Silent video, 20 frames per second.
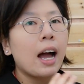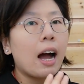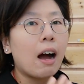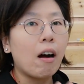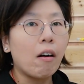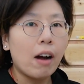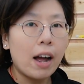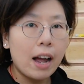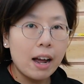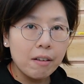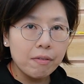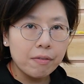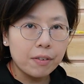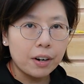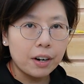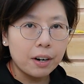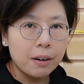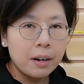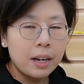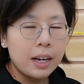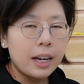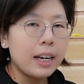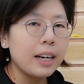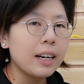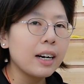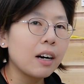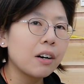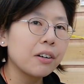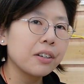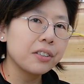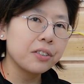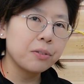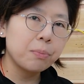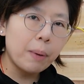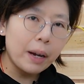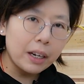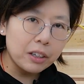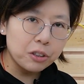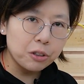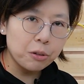However, in our
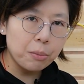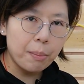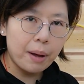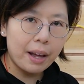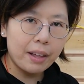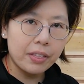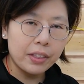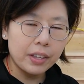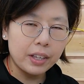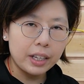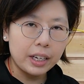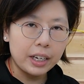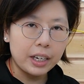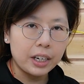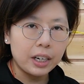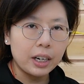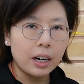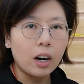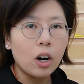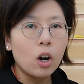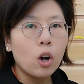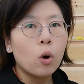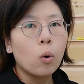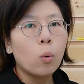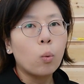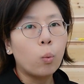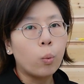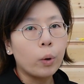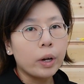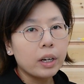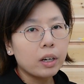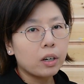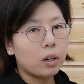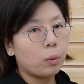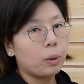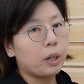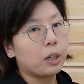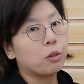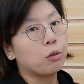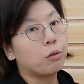special method here, we are
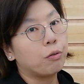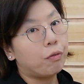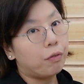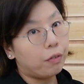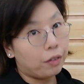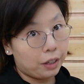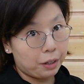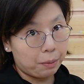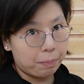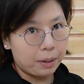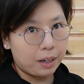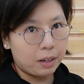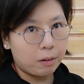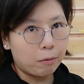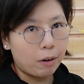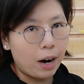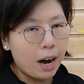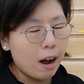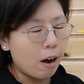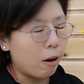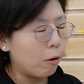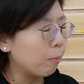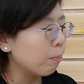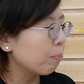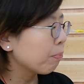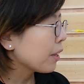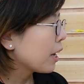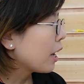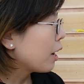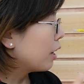going to flip it around.